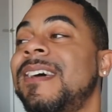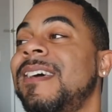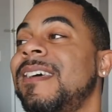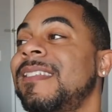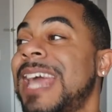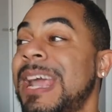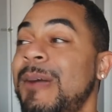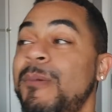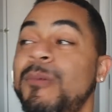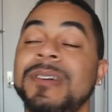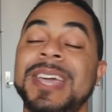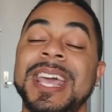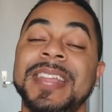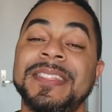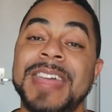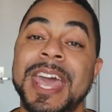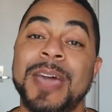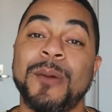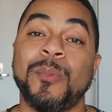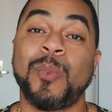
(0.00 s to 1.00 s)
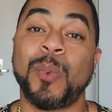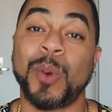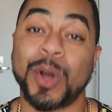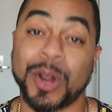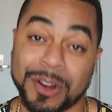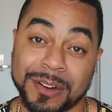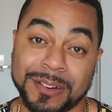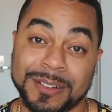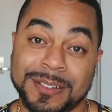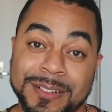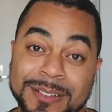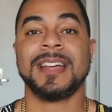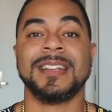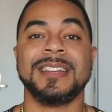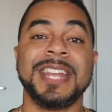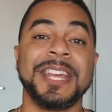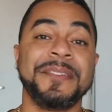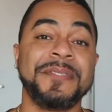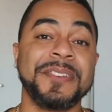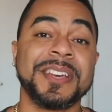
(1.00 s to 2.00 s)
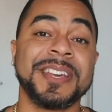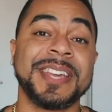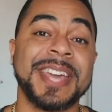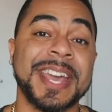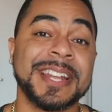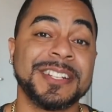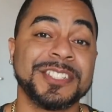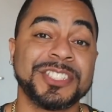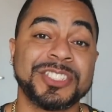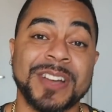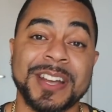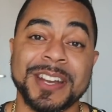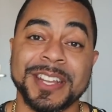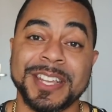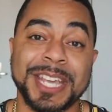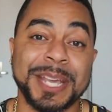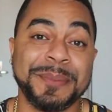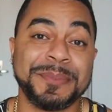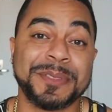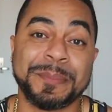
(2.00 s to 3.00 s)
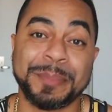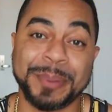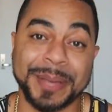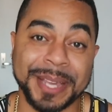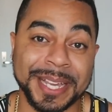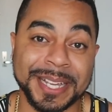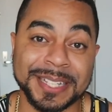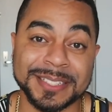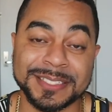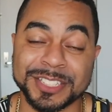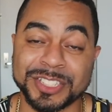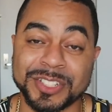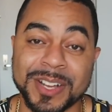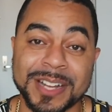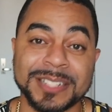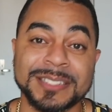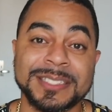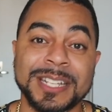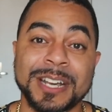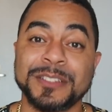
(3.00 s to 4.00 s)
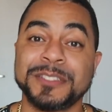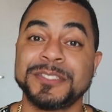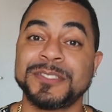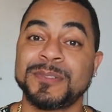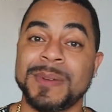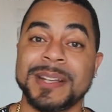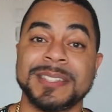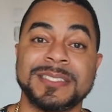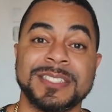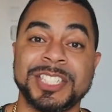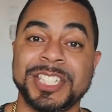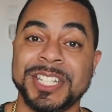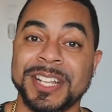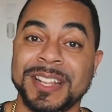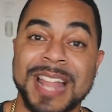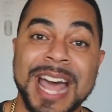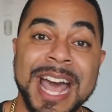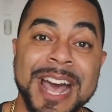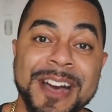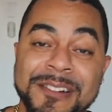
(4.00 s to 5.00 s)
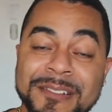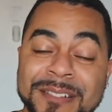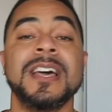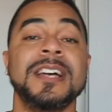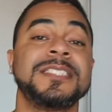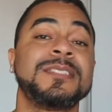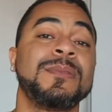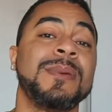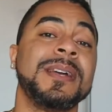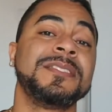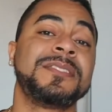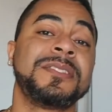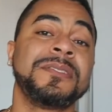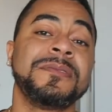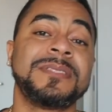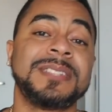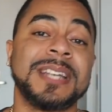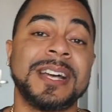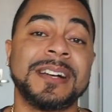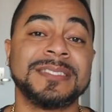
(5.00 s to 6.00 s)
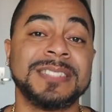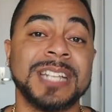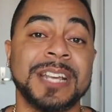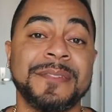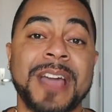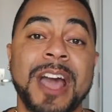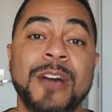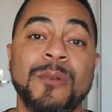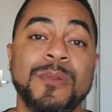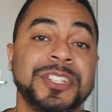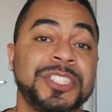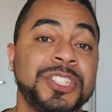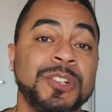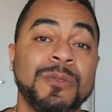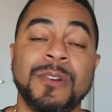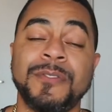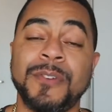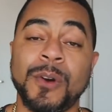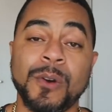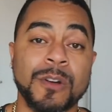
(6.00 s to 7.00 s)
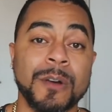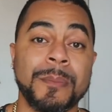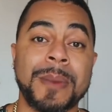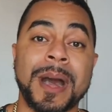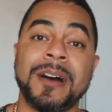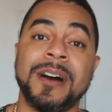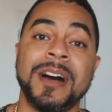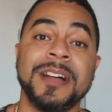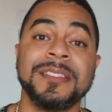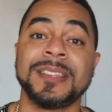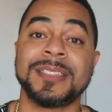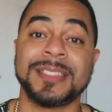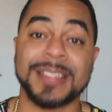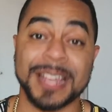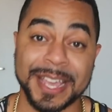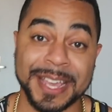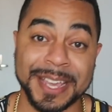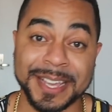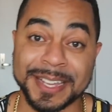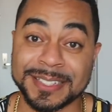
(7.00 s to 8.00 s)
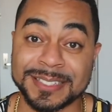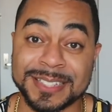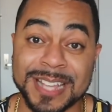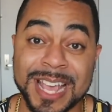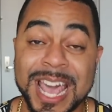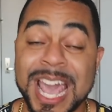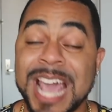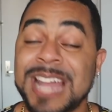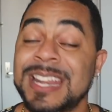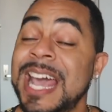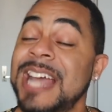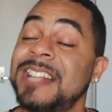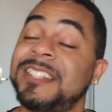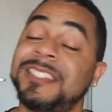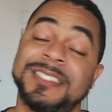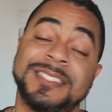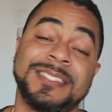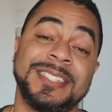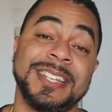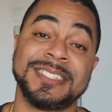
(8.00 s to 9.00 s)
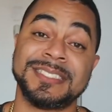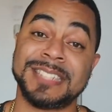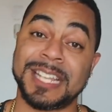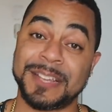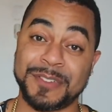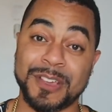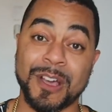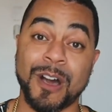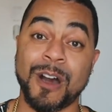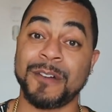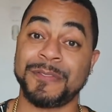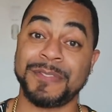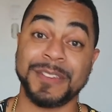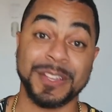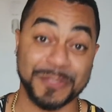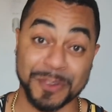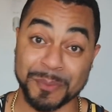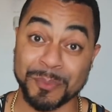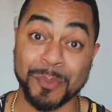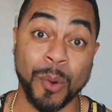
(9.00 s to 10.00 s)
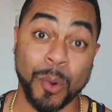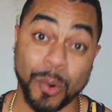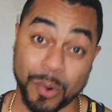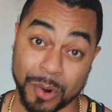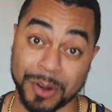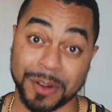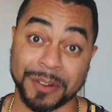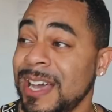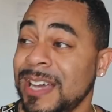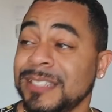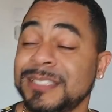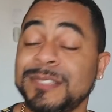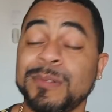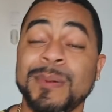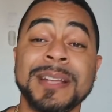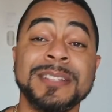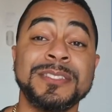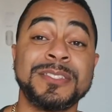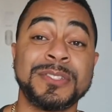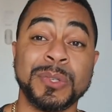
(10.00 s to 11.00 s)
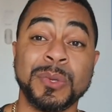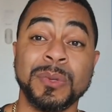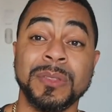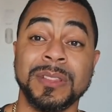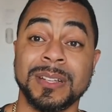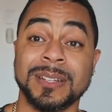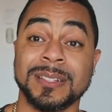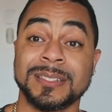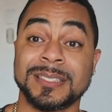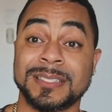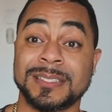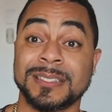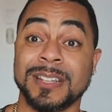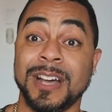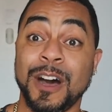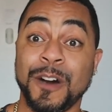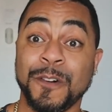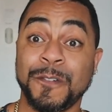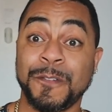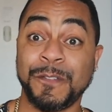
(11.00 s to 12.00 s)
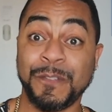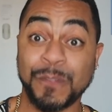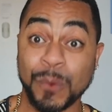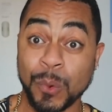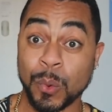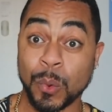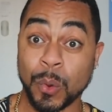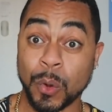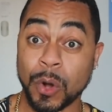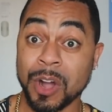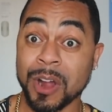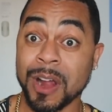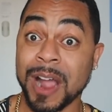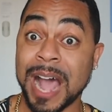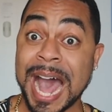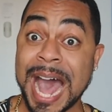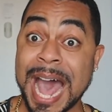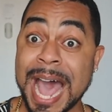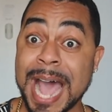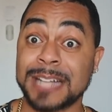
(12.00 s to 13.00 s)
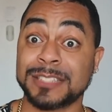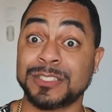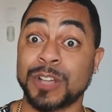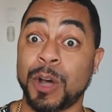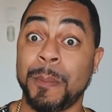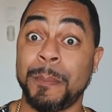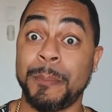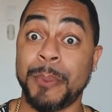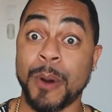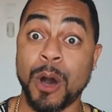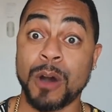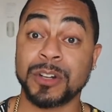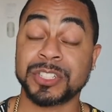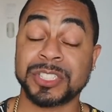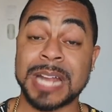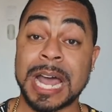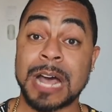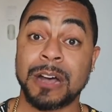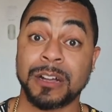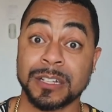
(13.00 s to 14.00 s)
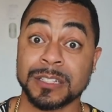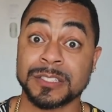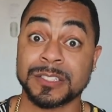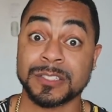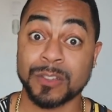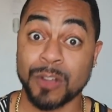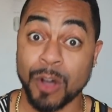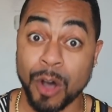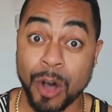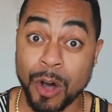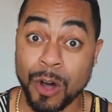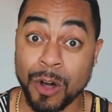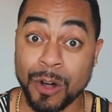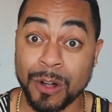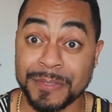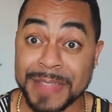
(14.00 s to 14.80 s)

They will get that work. Nivea again is trying to keep the peace and trying to tell the twins to chill out. Twin two tells Nivea, I wish you were vocal about other things, and that just ticks Nivea off even more. Twin two looks a fool. Her eyes are bulging out her skull,